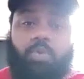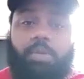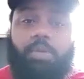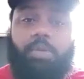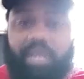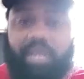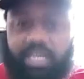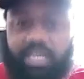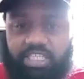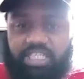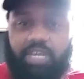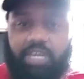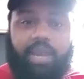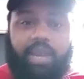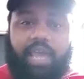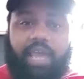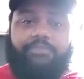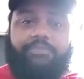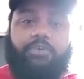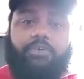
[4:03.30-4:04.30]
women and shit with
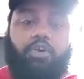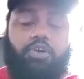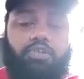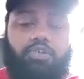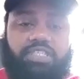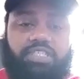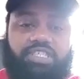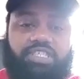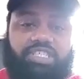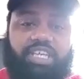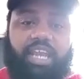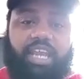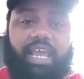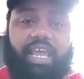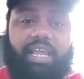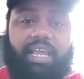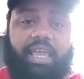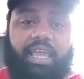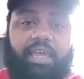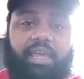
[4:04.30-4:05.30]
like froze and shit
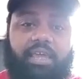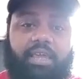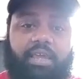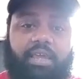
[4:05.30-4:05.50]
like that.